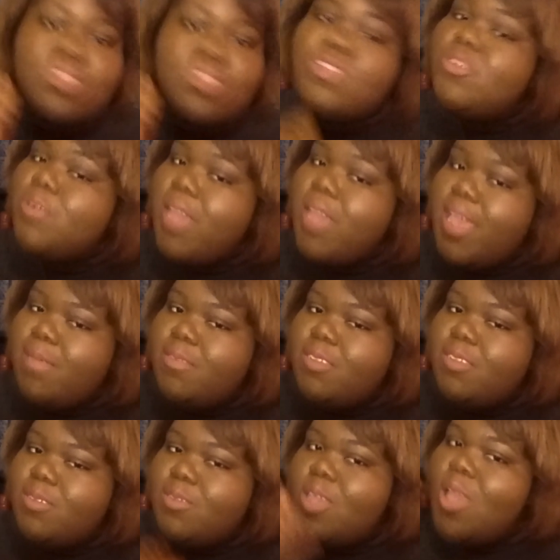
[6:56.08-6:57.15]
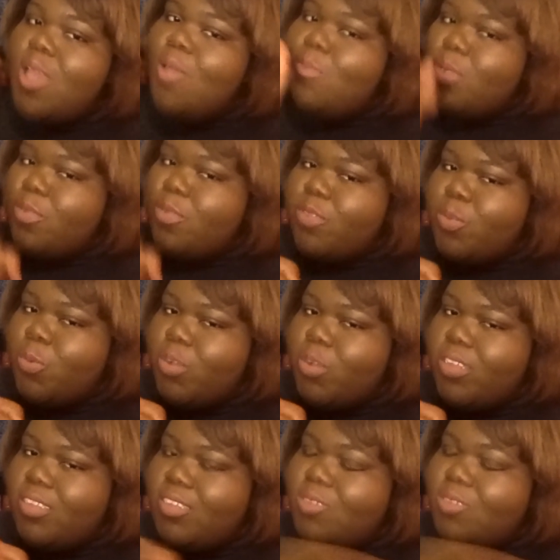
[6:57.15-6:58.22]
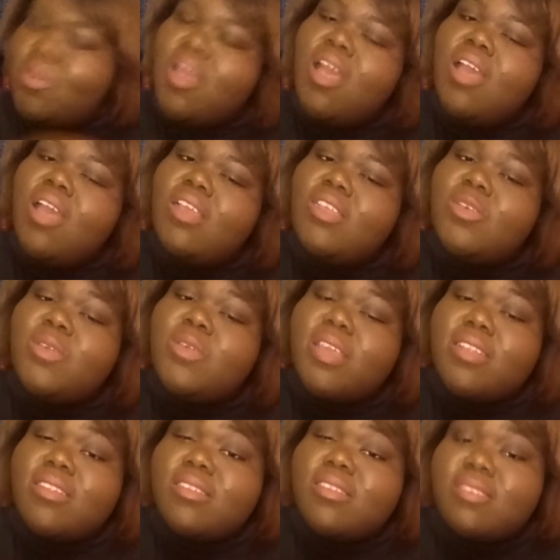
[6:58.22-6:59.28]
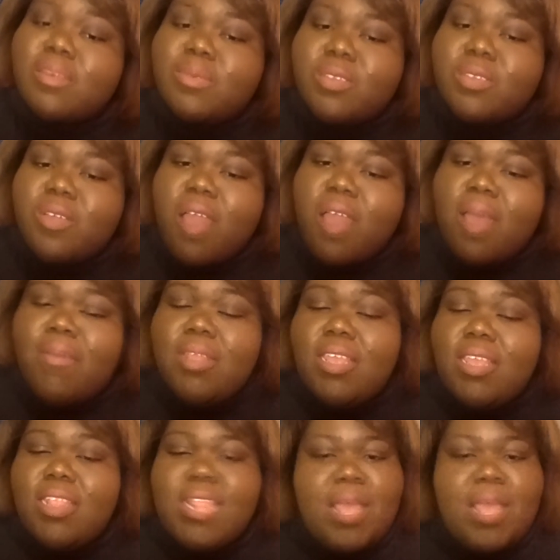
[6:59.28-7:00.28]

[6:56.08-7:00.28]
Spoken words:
you don't have to, but if you want to, you can subscribe and hit